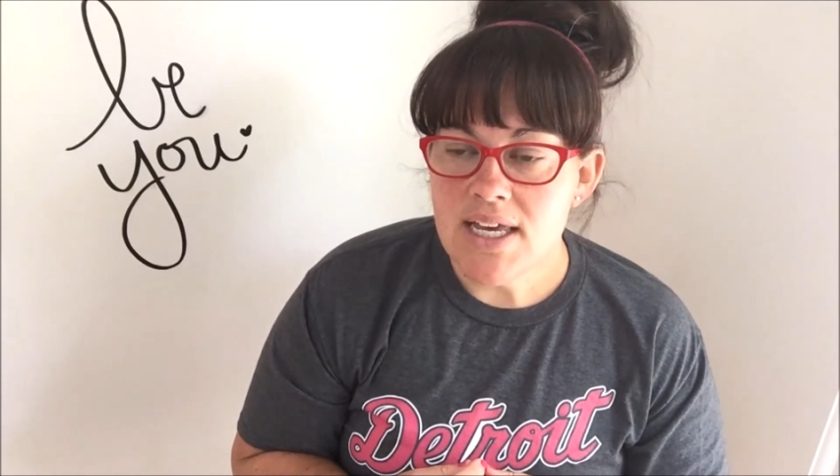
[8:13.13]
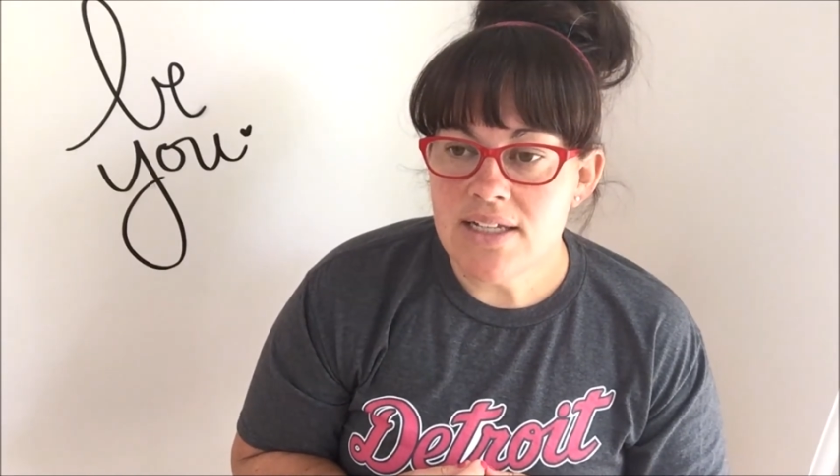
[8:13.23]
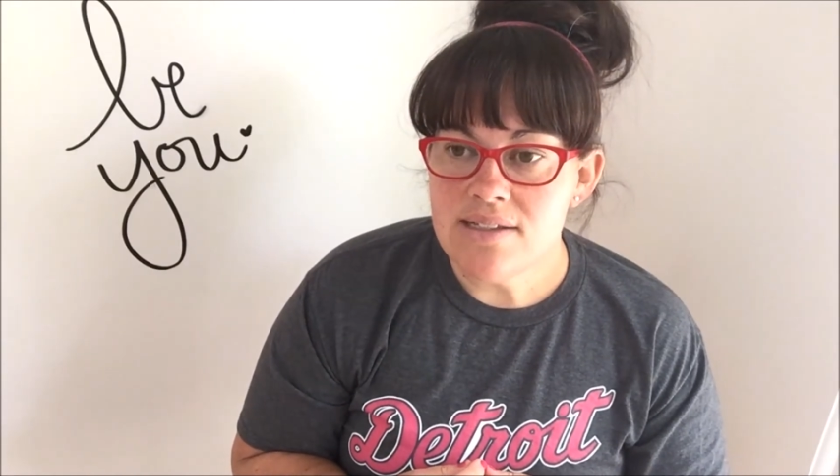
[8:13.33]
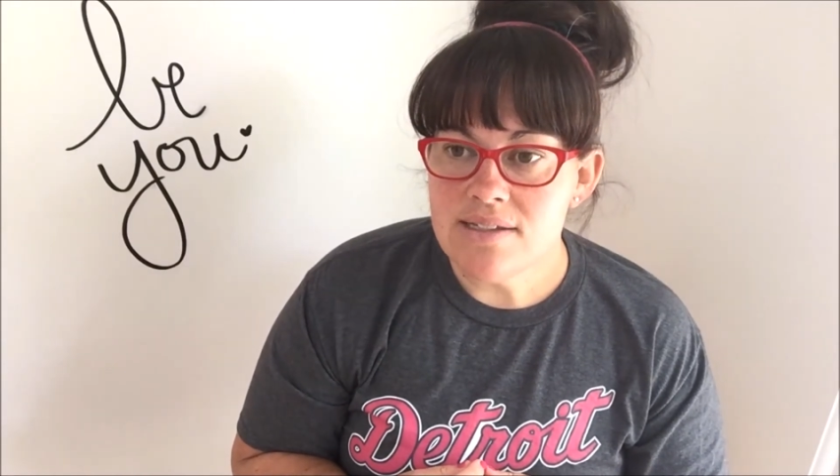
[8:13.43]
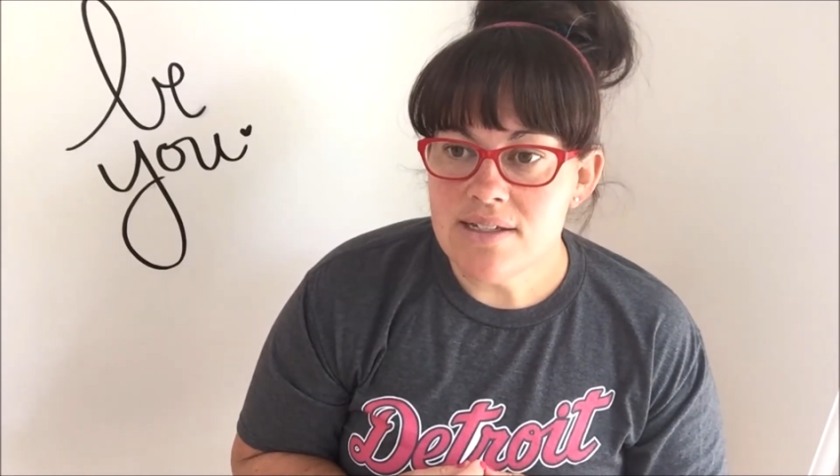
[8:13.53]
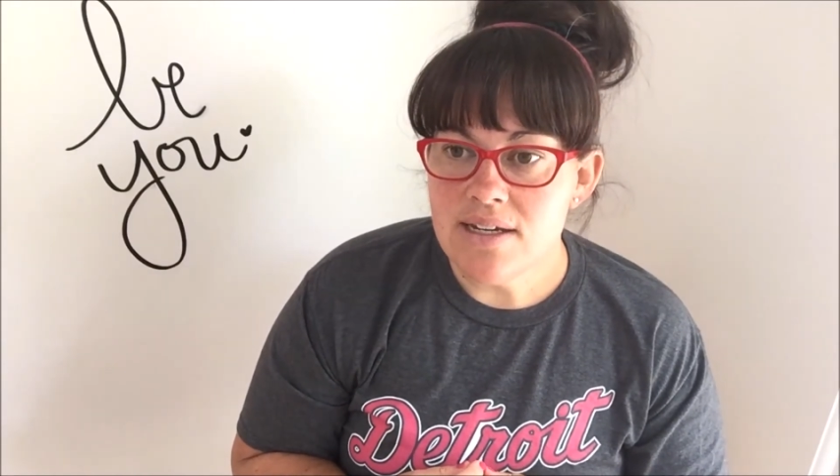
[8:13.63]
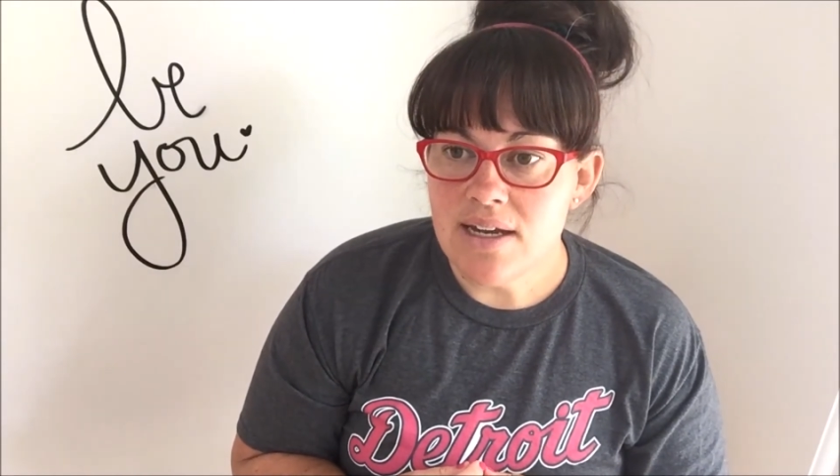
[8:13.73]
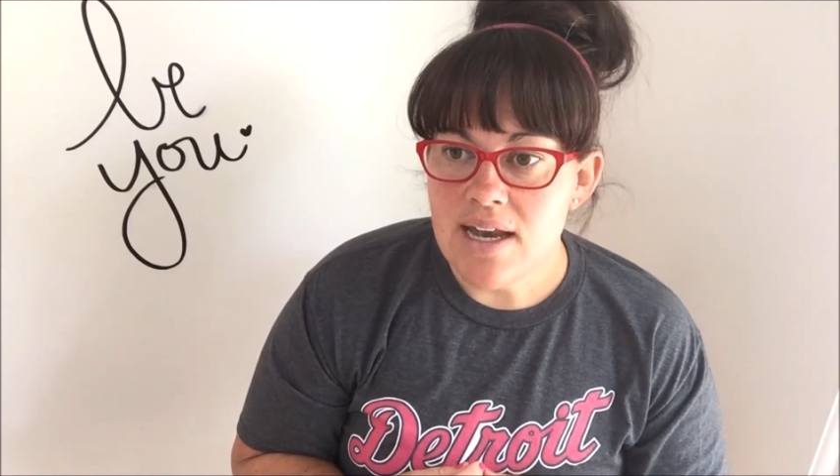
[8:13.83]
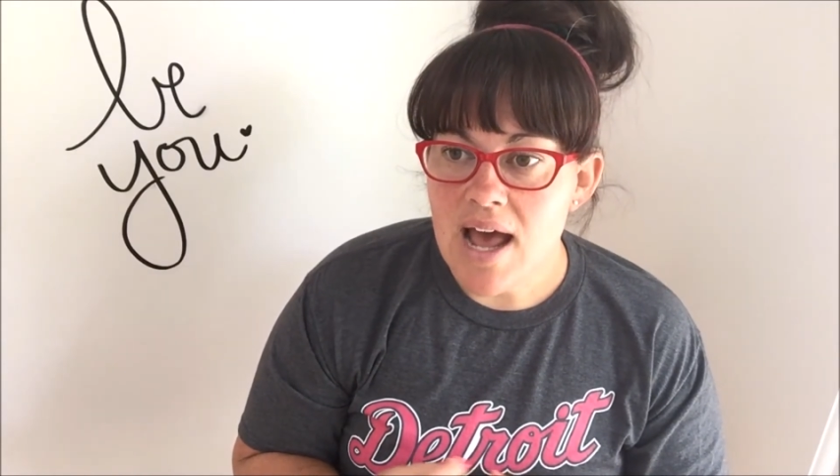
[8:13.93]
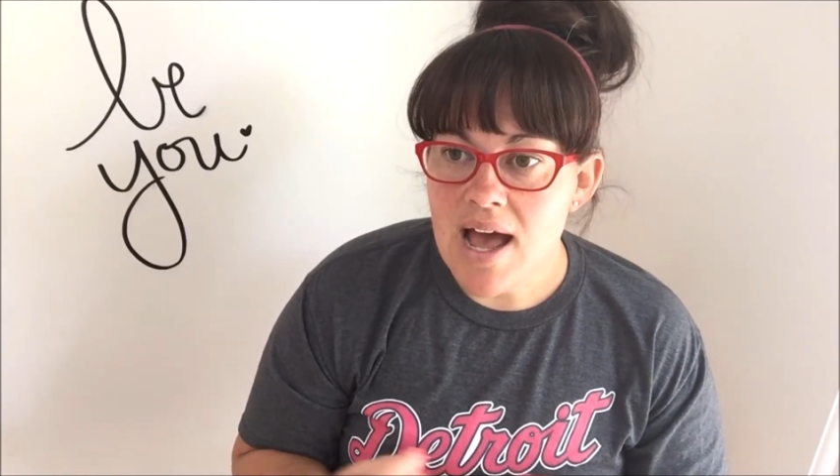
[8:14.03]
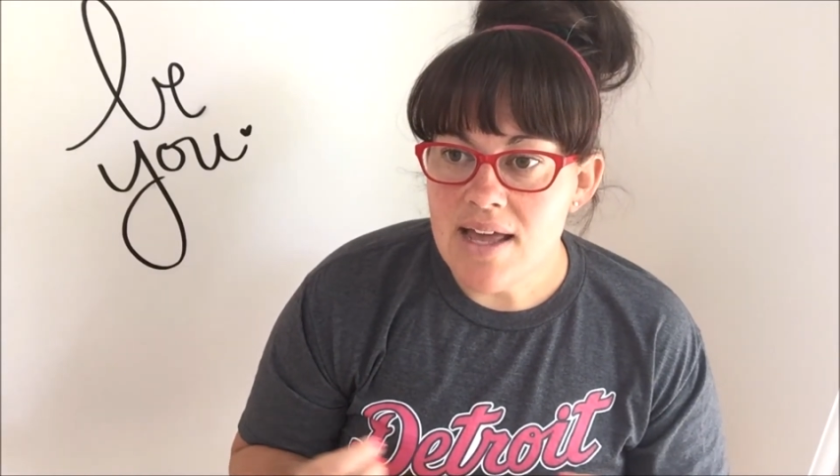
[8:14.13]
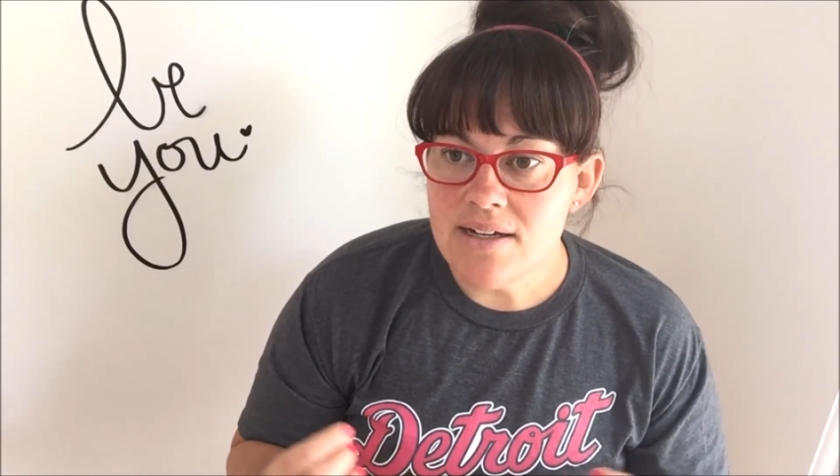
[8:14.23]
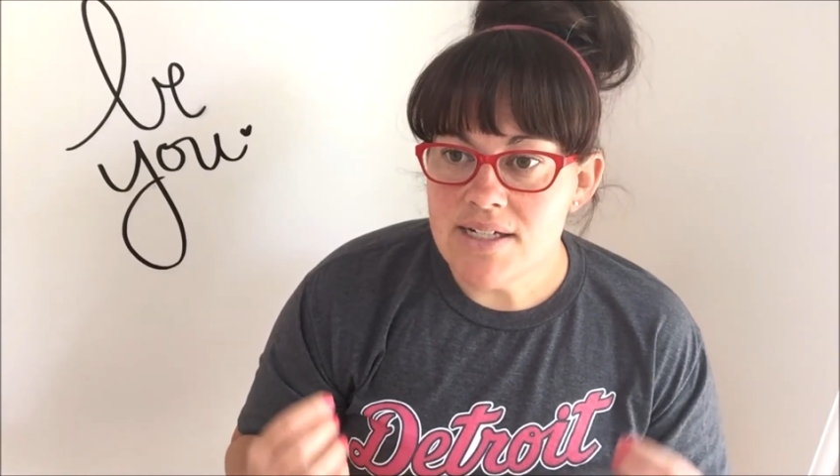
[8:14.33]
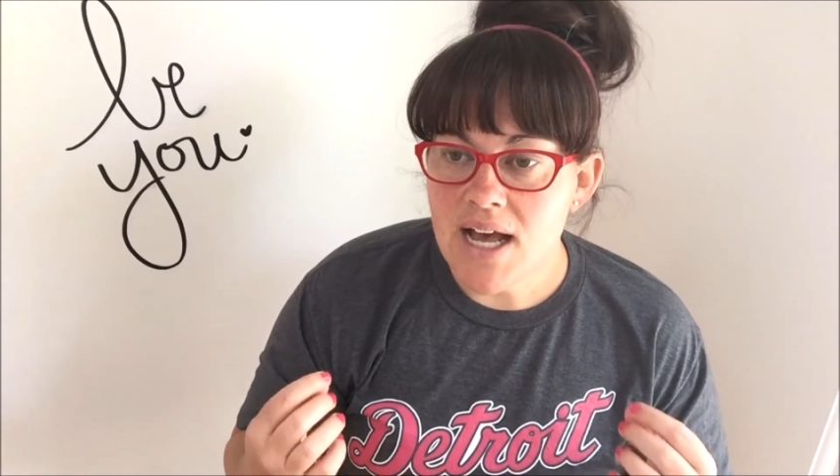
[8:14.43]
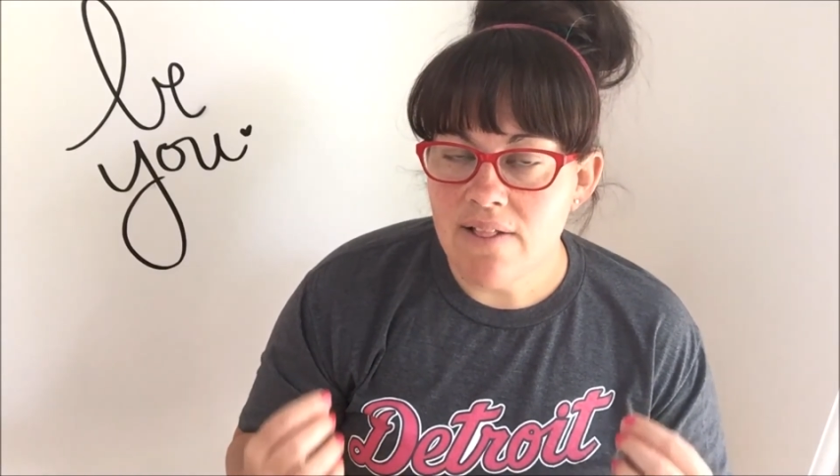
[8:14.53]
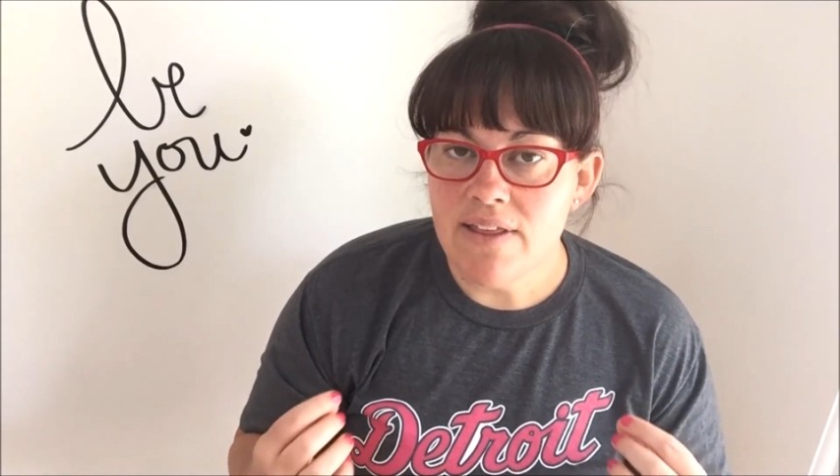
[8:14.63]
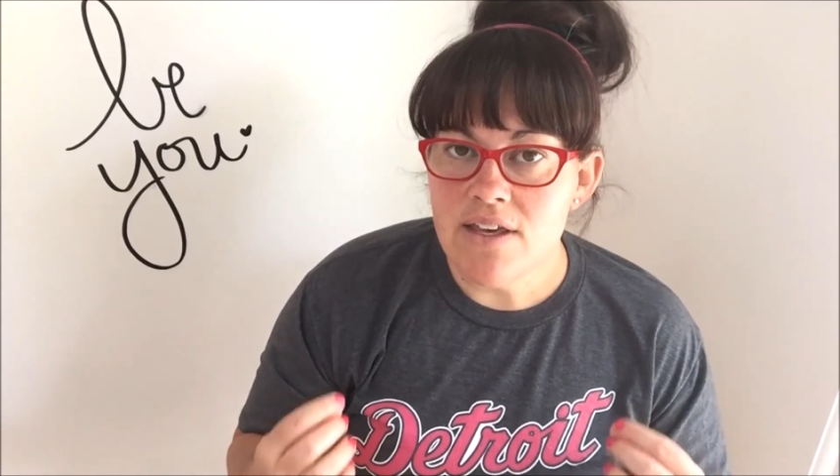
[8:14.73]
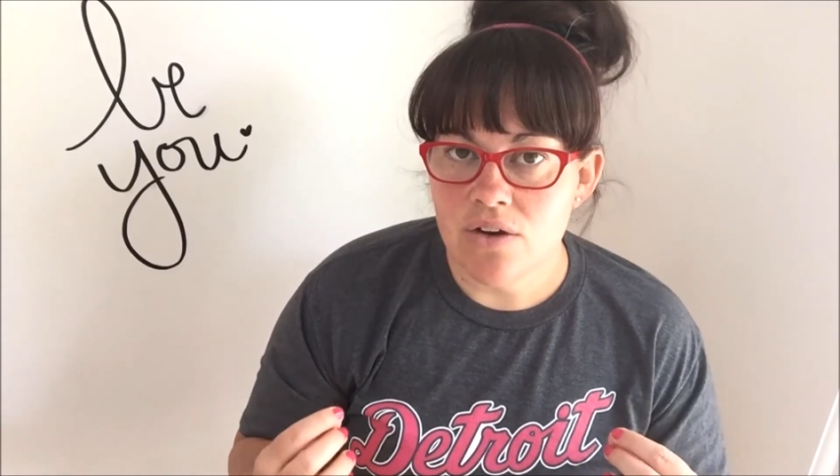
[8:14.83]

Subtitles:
It's not telling